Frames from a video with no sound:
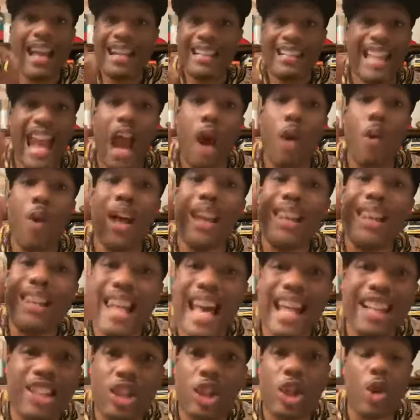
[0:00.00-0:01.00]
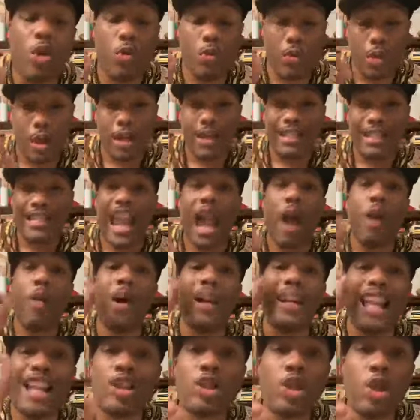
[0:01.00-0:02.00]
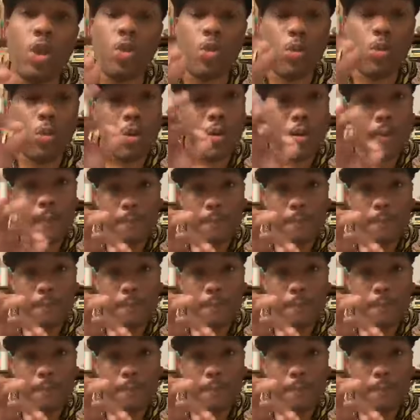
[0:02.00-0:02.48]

They would let you, they would let you